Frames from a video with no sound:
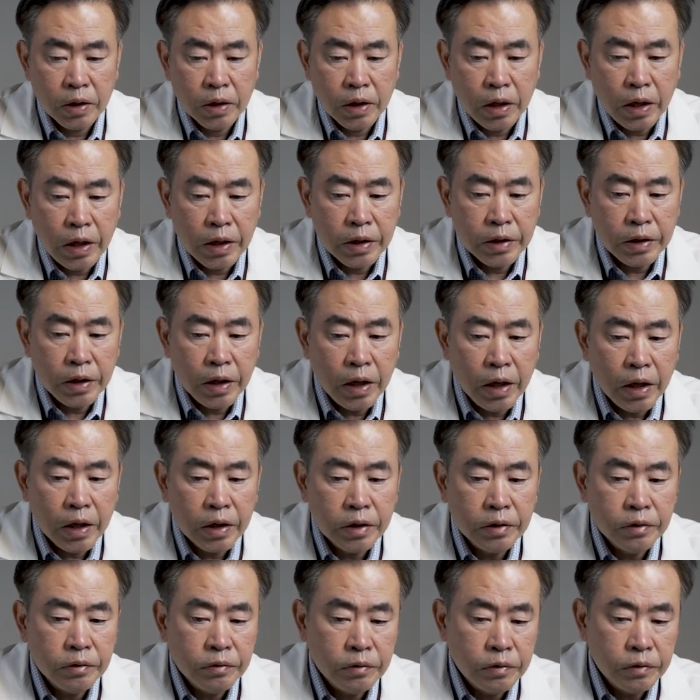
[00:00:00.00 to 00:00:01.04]
And
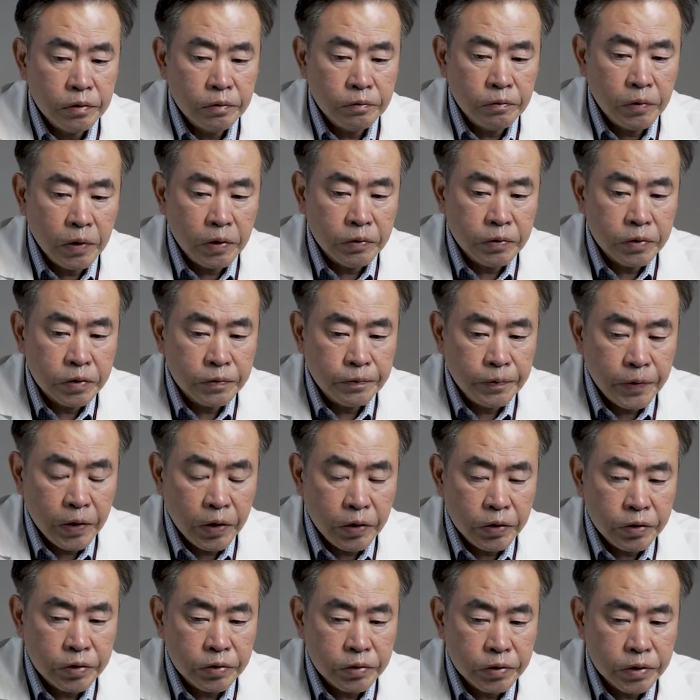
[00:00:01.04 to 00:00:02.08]
then what was
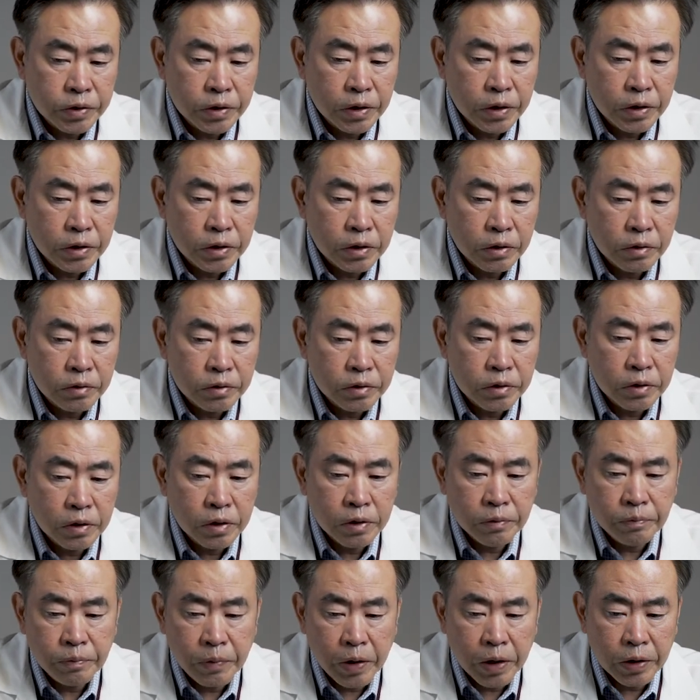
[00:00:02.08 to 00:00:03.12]
very interesting in terms of
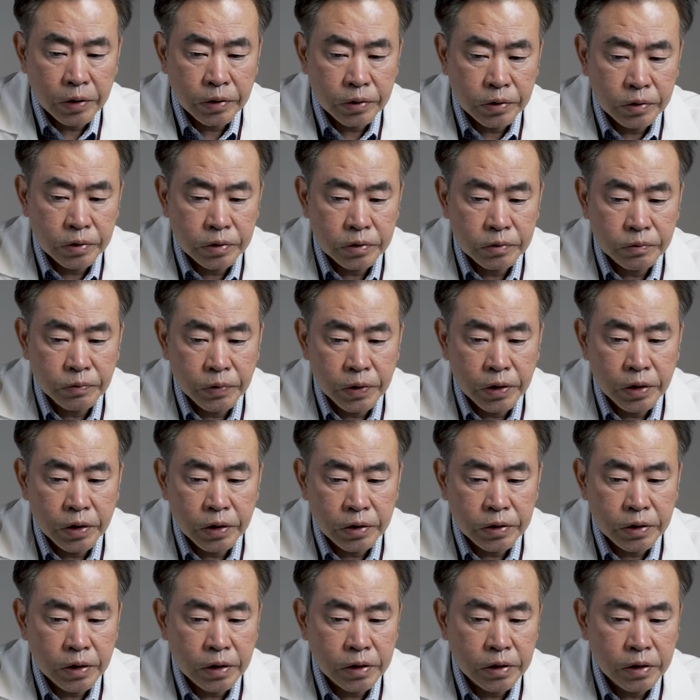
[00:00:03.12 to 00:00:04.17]
the markers, we
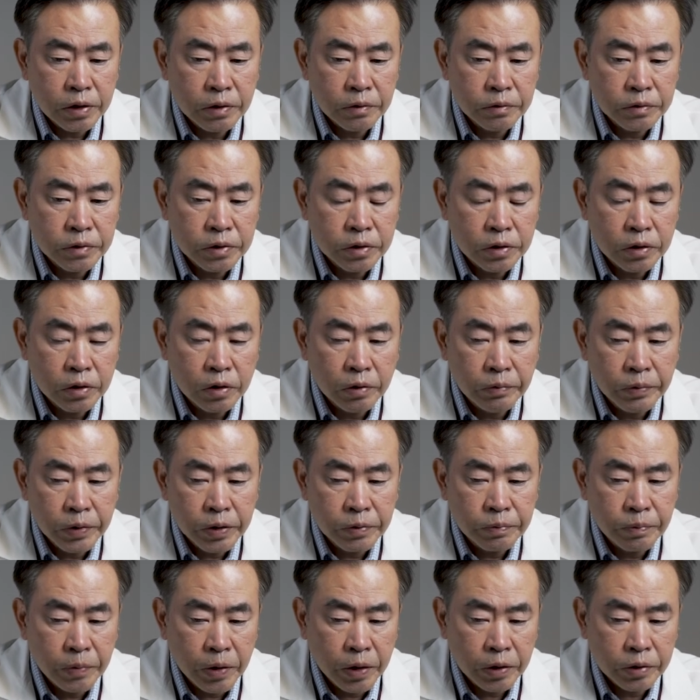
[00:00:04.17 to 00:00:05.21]
looked at the
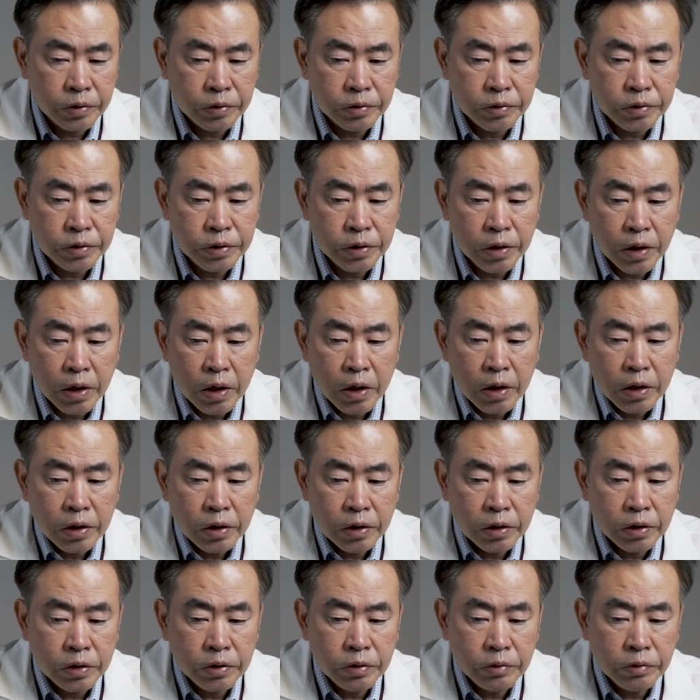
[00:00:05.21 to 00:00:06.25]
genomic markers,
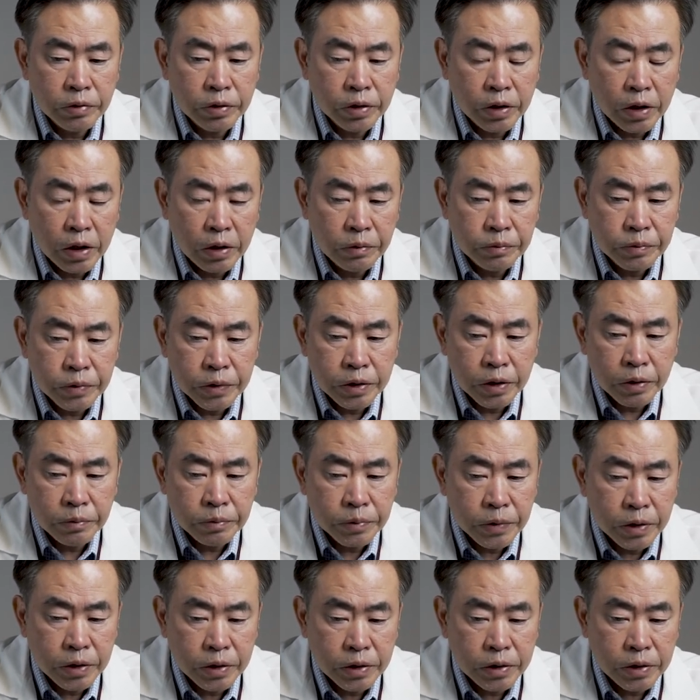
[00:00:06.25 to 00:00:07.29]
including
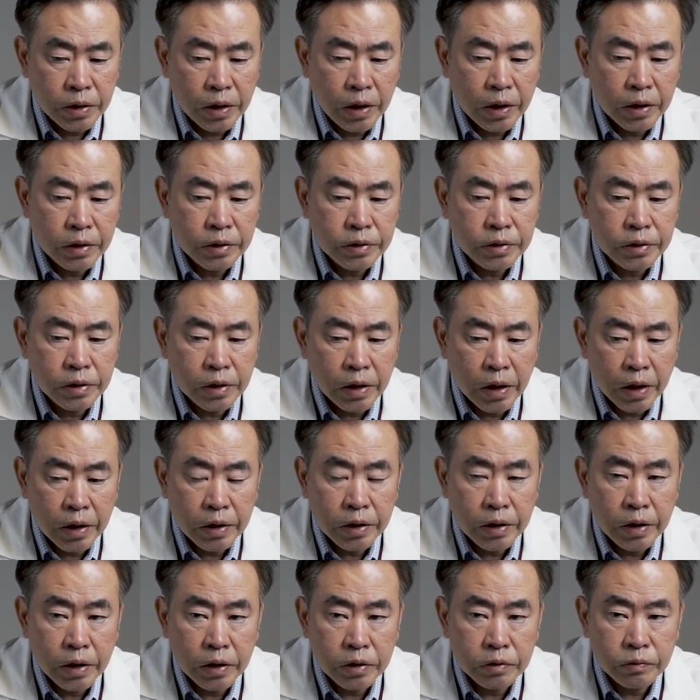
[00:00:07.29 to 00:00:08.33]
MGMT status and
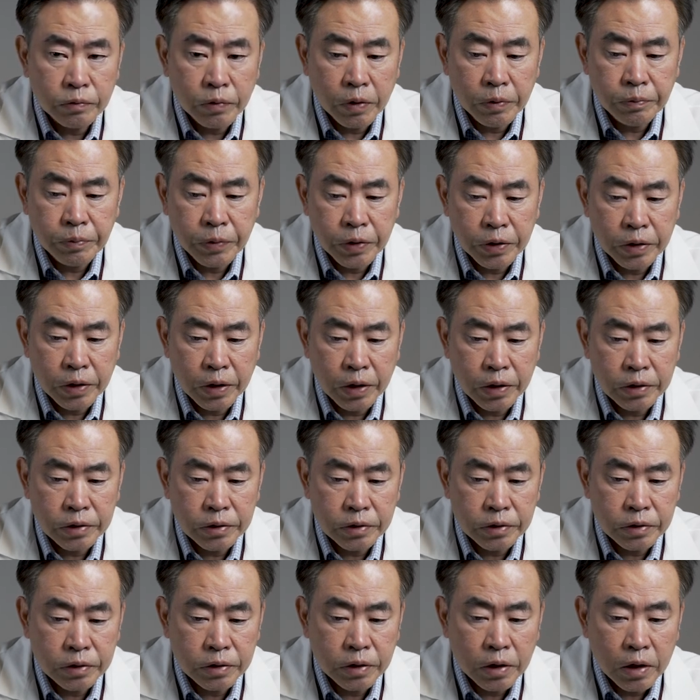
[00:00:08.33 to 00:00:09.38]
IDH1
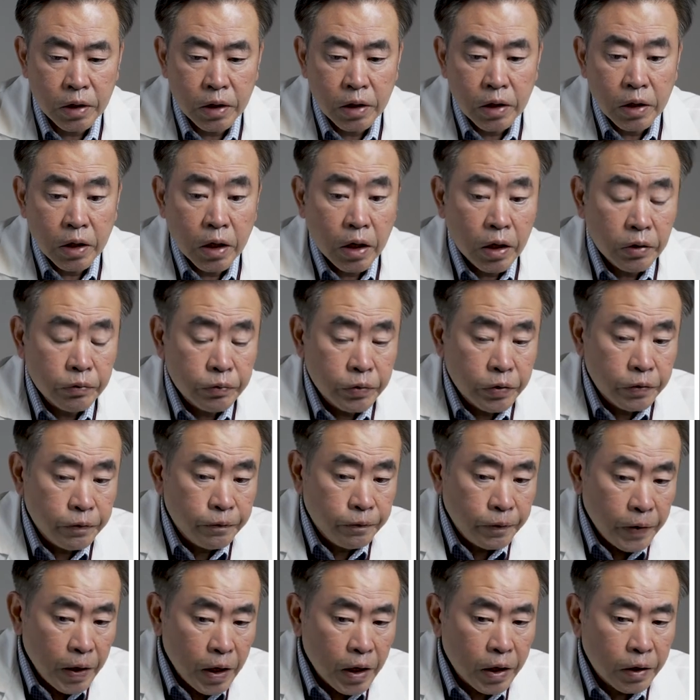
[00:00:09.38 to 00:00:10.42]
mutations, and we
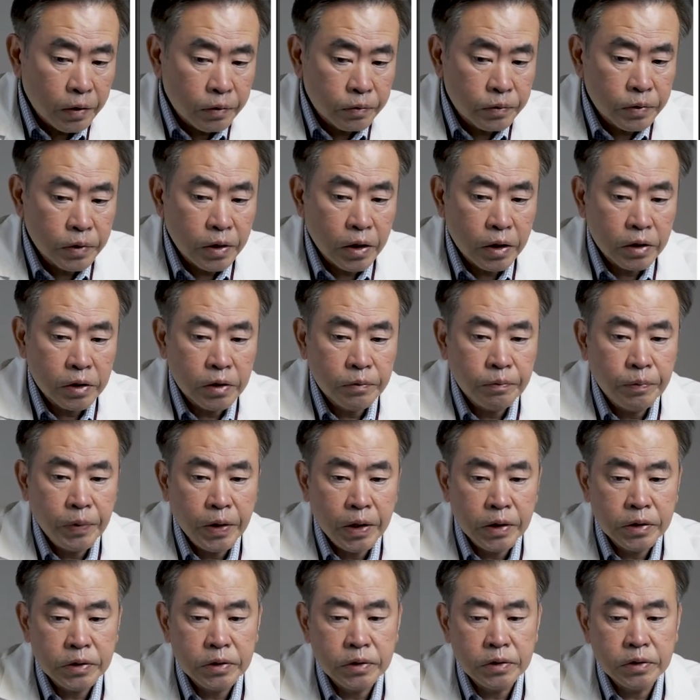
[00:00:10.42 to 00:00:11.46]
found that the
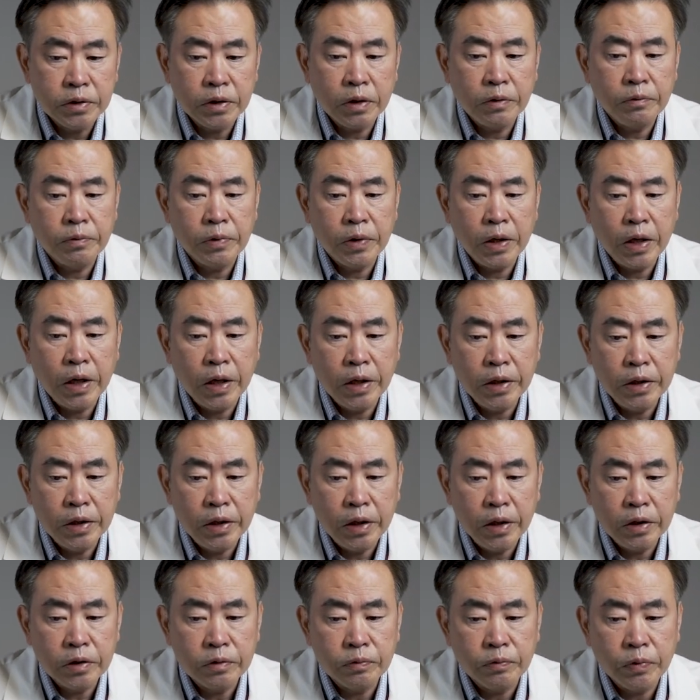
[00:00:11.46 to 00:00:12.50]
patients that were
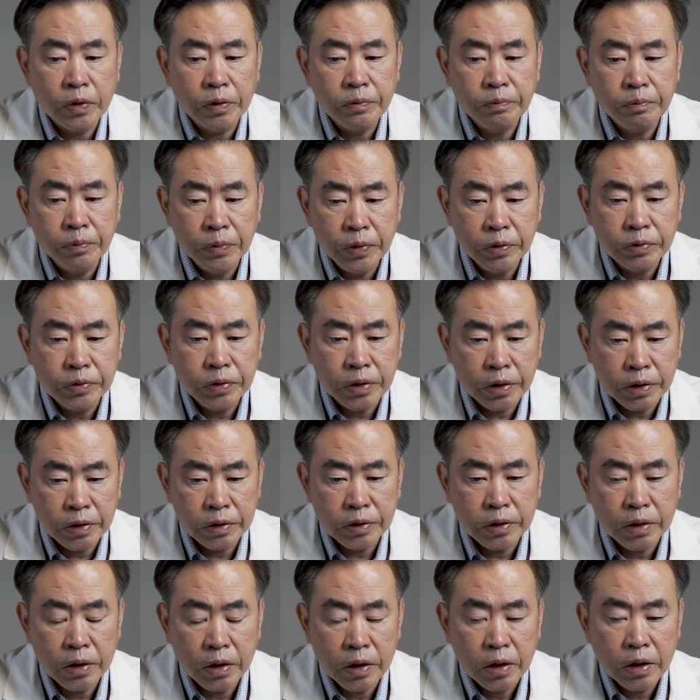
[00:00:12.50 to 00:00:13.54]
IDH1
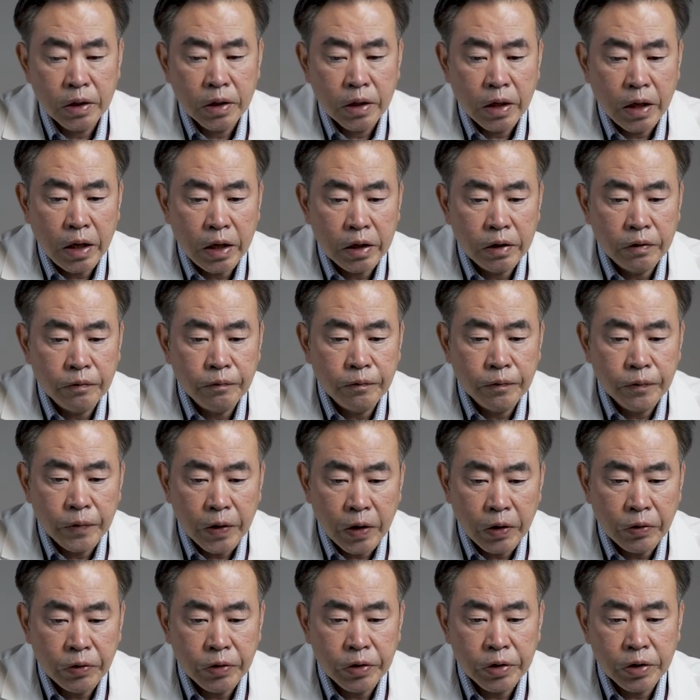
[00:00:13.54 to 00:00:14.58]
mutant had a
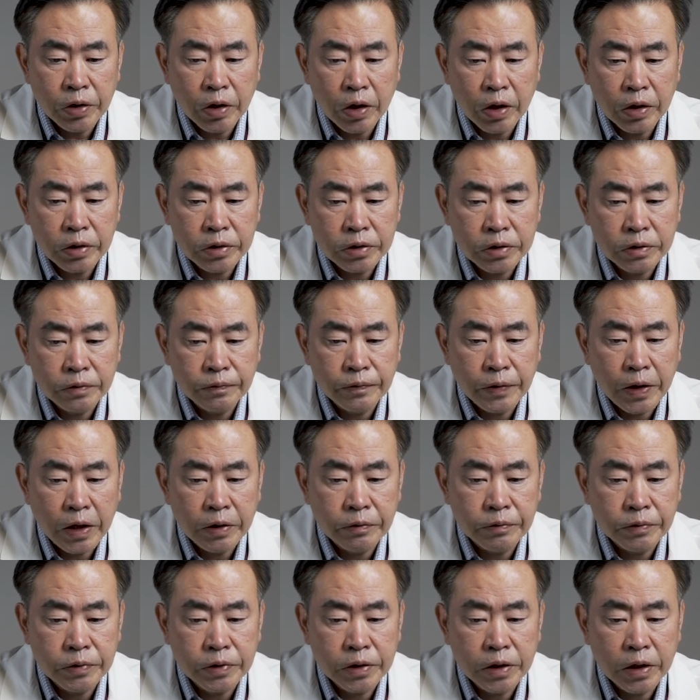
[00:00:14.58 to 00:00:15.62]
very long
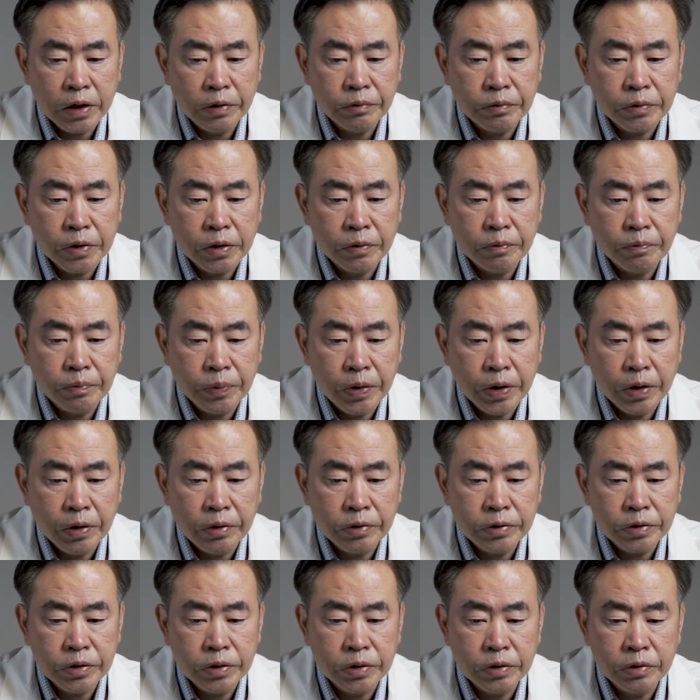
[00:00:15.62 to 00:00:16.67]
survival time
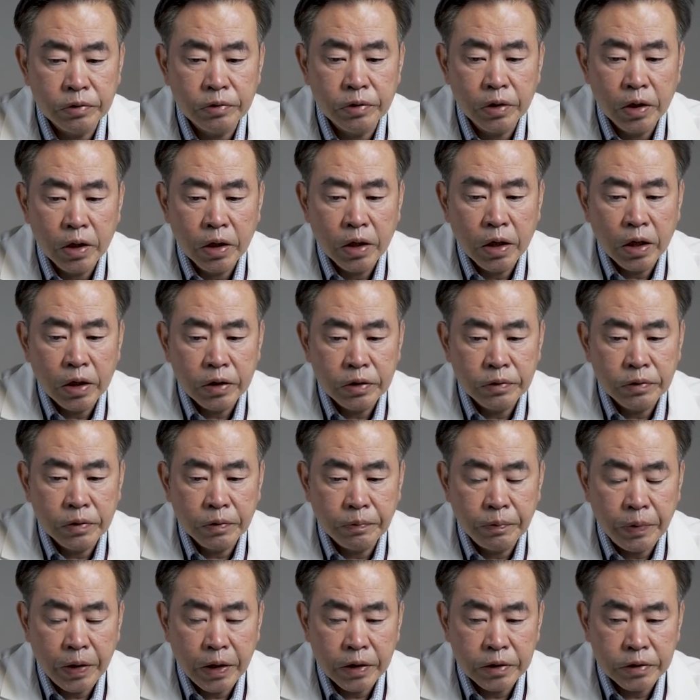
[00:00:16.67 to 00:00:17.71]
compared to the
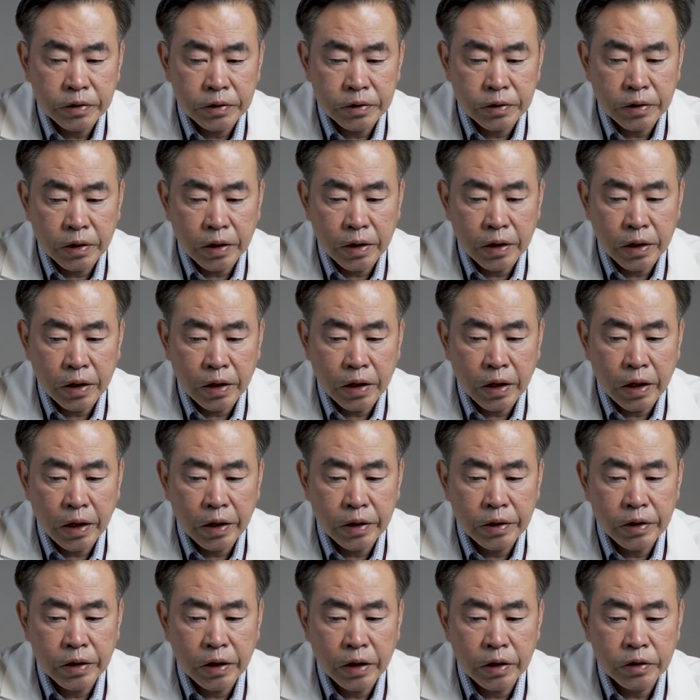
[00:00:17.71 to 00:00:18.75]
patients that had
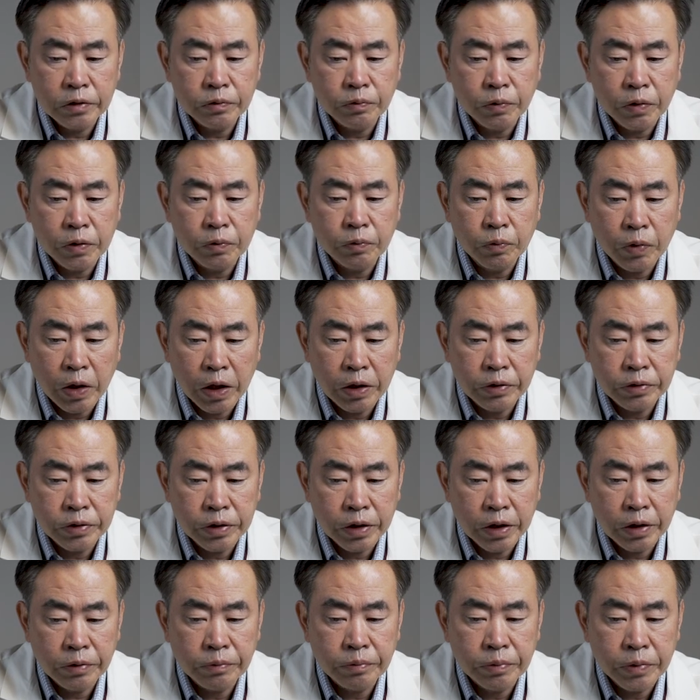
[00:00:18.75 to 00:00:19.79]
IDH1 wild
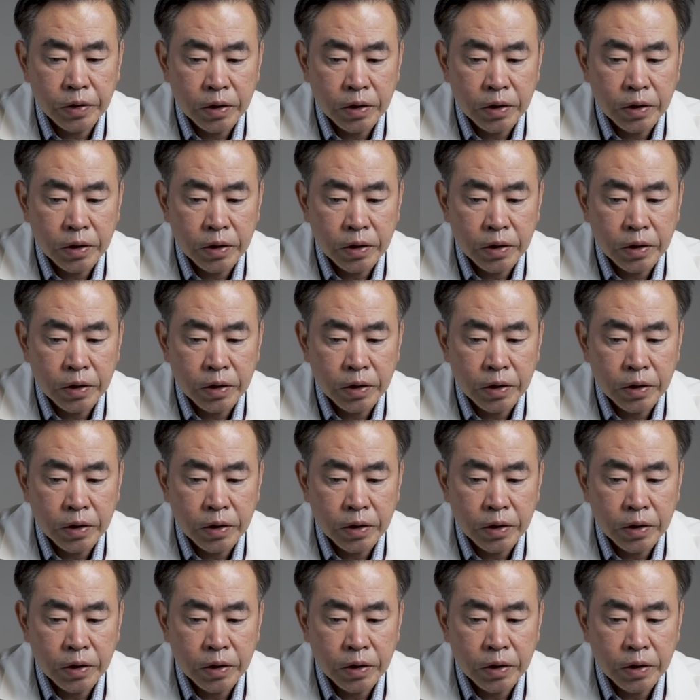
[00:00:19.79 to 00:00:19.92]
type.